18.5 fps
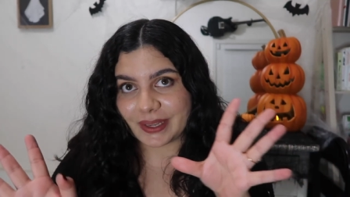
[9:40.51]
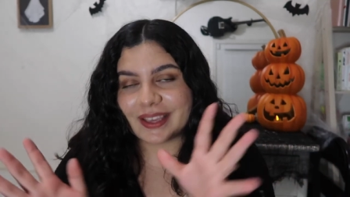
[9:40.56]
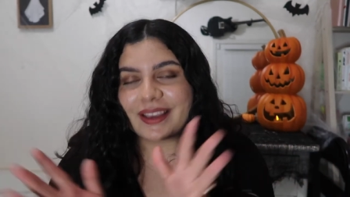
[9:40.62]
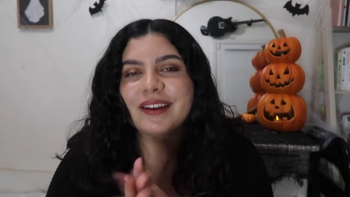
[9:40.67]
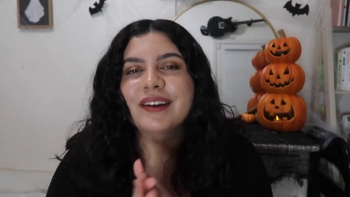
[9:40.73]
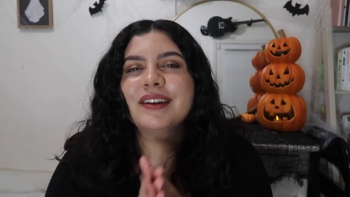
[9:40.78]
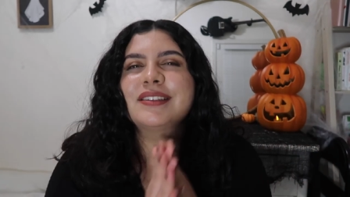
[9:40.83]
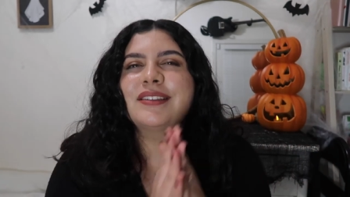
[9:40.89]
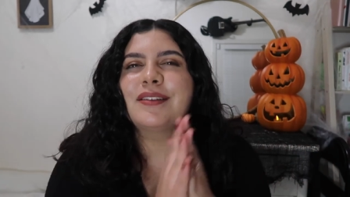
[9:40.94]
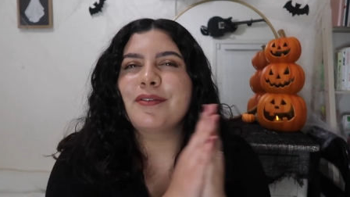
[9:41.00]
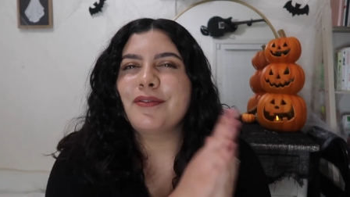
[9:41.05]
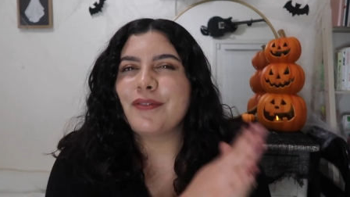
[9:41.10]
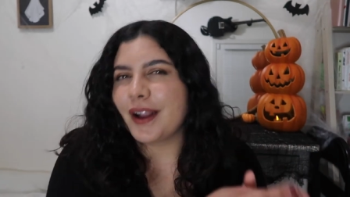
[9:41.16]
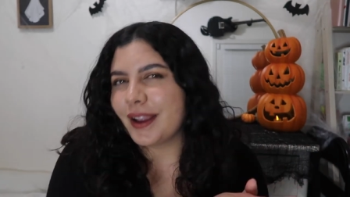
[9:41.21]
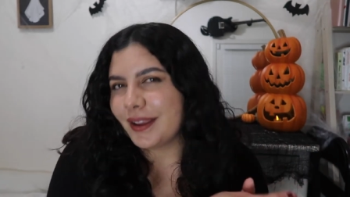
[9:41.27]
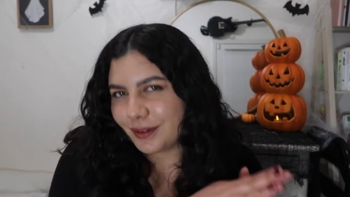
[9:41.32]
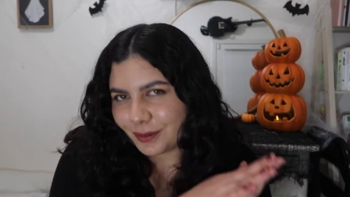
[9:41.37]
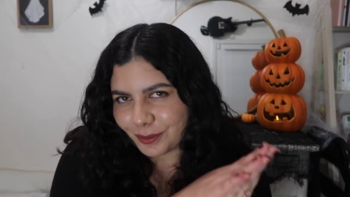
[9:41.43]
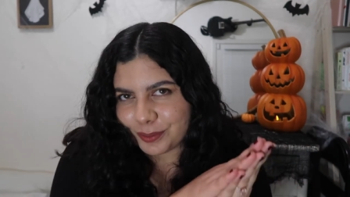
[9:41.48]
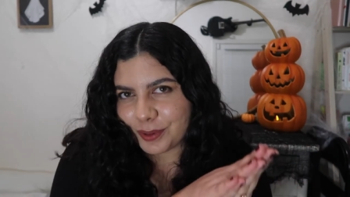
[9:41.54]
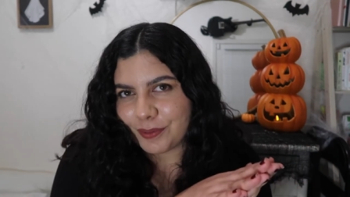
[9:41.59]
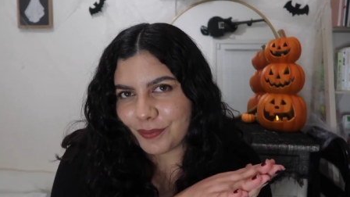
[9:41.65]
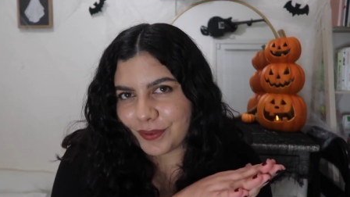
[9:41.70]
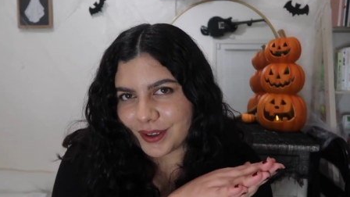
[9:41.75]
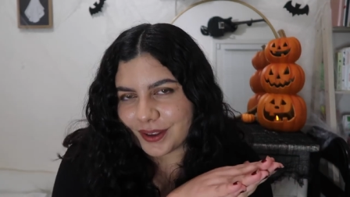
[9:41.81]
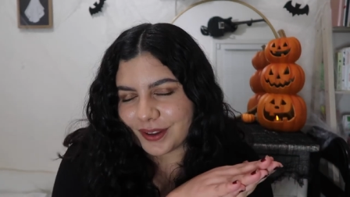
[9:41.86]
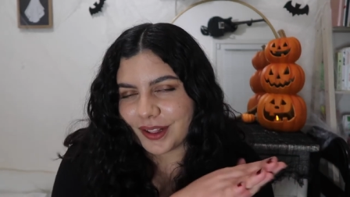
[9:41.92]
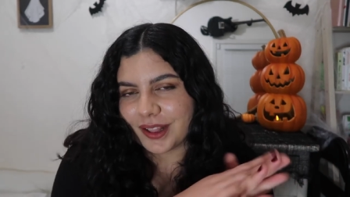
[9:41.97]
here's the final
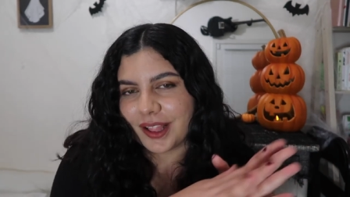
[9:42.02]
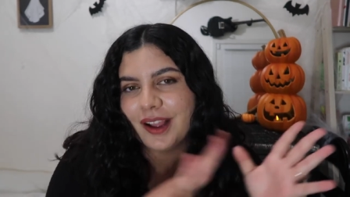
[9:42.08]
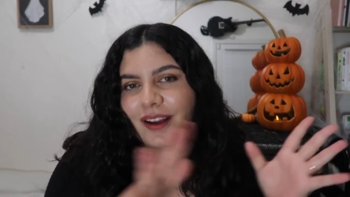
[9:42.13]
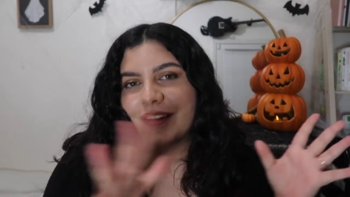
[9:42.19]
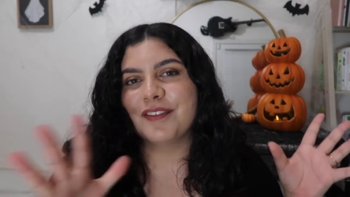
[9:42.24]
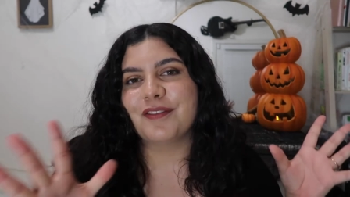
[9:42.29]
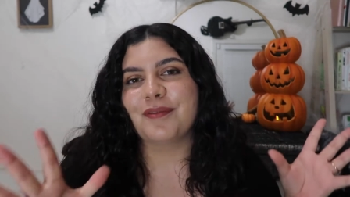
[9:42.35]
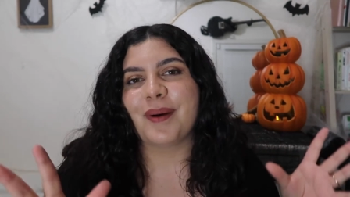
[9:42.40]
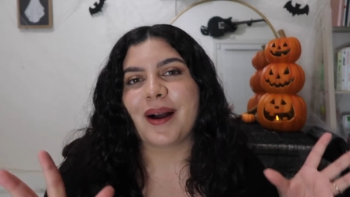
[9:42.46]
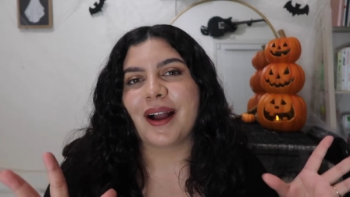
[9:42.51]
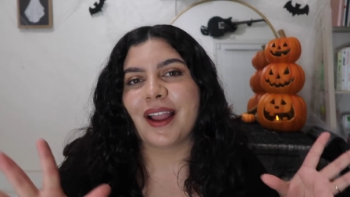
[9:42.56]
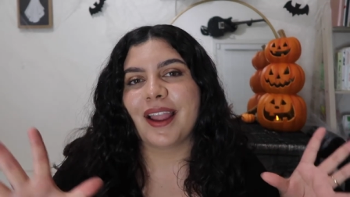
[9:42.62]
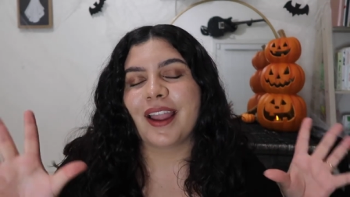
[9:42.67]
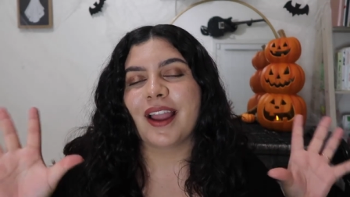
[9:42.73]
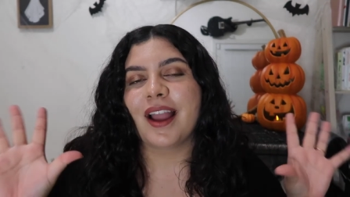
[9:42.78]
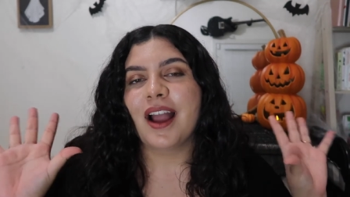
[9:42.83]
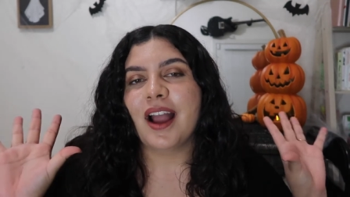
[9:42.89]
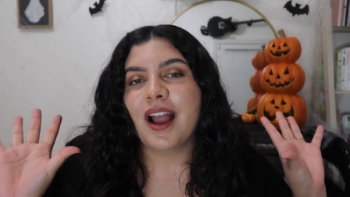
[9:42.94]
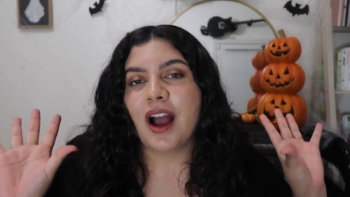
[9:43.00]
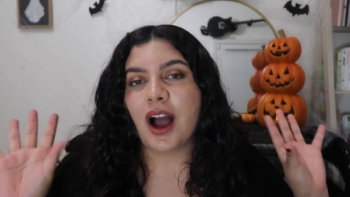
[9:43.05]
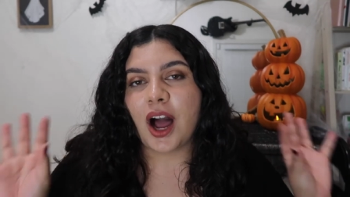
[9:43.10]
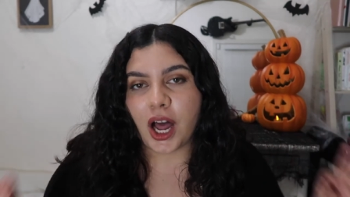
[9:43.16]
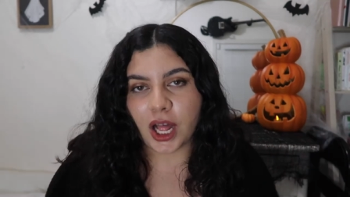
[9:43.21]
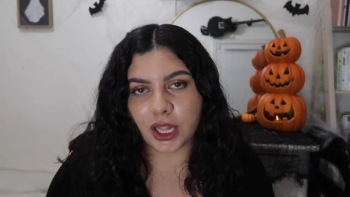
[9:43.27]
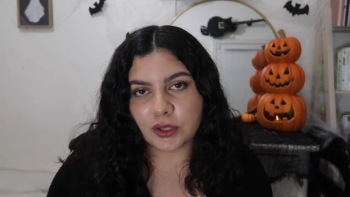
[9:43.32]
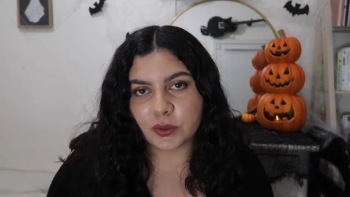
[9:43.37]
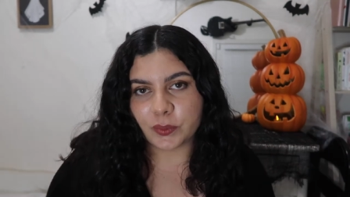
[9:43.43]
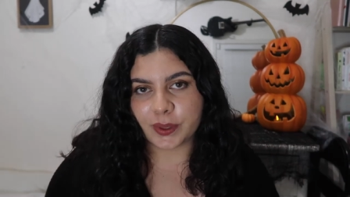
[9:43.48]
reveal of my
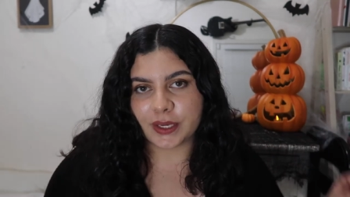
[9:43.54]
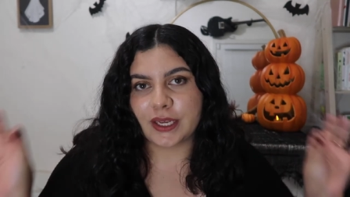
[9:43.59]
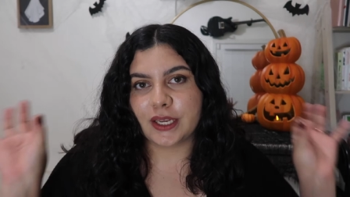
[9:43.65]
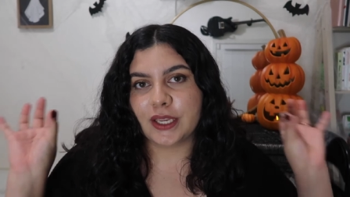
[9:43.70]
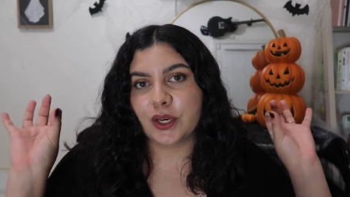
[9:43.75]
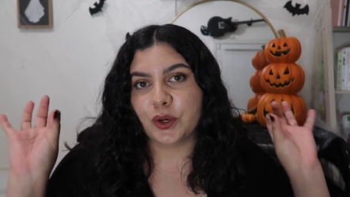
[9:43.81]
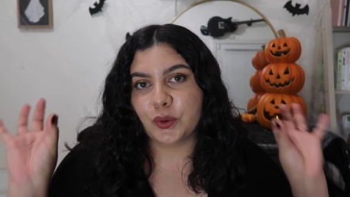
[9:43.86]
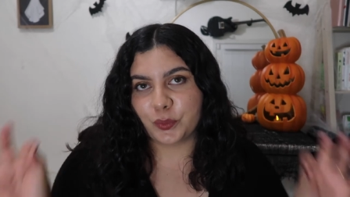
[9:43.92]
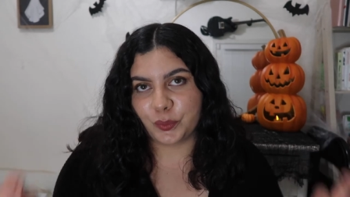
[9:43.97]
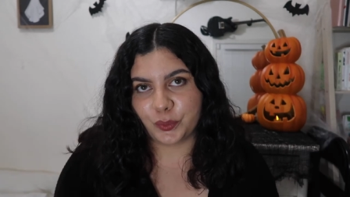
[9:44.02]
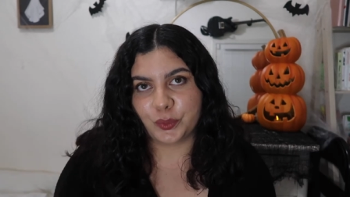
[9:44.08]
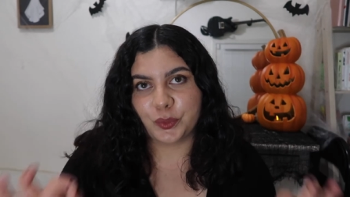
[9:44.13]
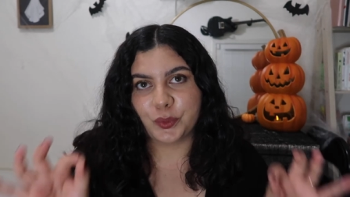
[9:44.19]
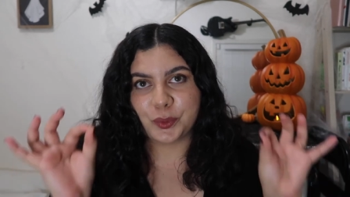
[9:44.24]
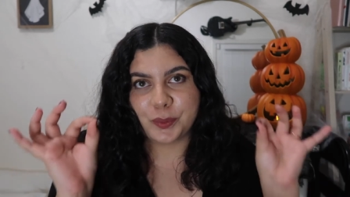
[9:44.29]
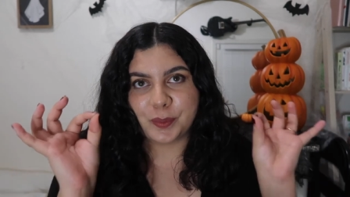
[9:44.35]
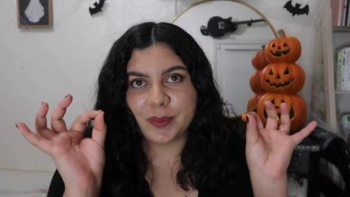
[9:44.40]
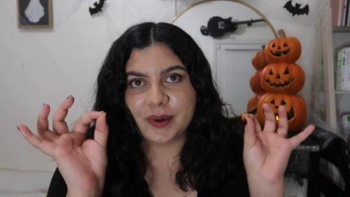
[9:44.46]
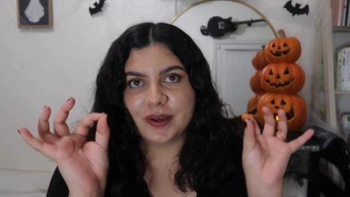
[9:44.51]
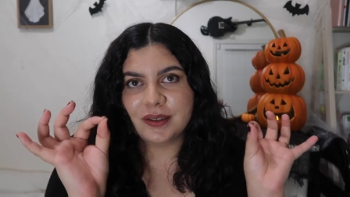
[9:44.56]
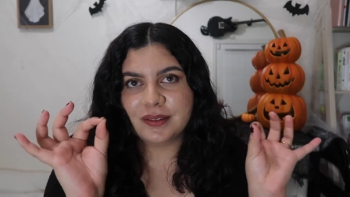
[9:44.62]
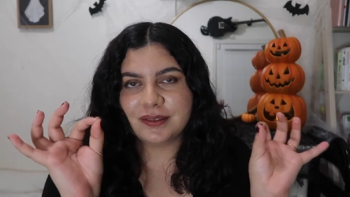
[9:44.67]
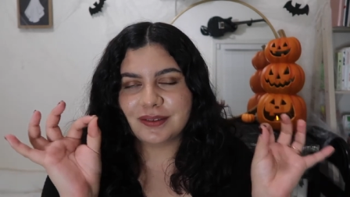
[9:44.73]
Halloween room